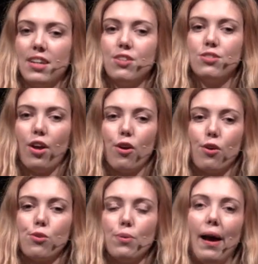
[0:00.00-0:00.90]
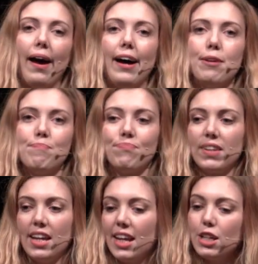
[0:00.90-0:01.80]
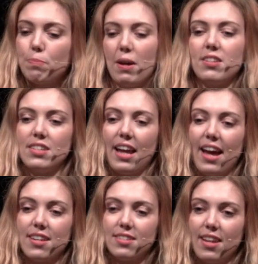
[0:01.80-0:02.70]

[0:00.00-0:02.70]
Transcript: So um, each person has